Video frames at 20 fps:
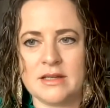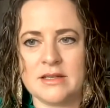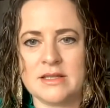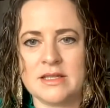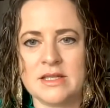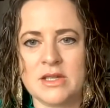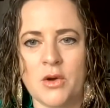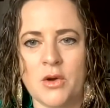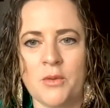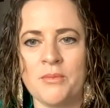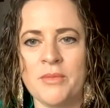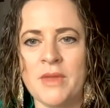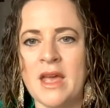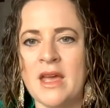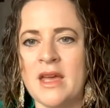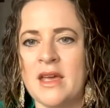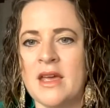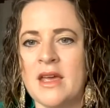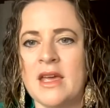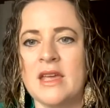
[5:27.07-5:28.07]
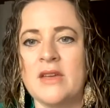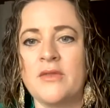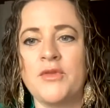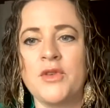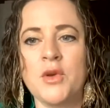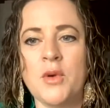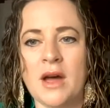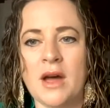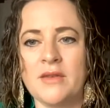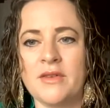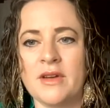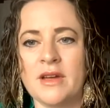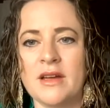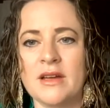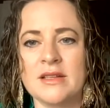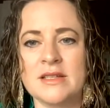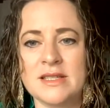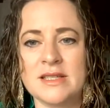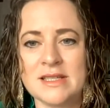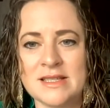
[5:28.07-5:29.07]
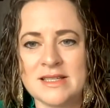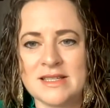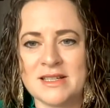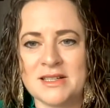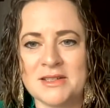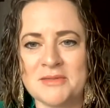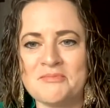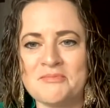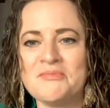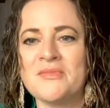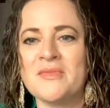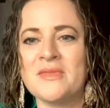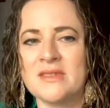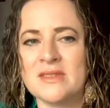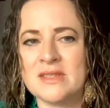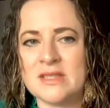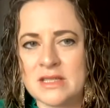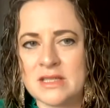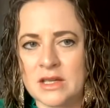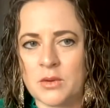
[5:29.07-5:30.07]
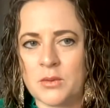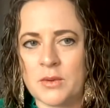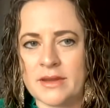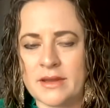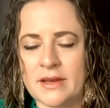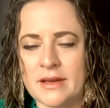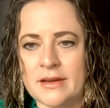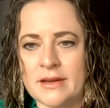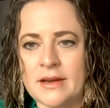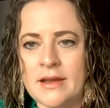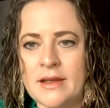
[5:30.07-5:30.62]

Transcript: So if you have a system, stick with it.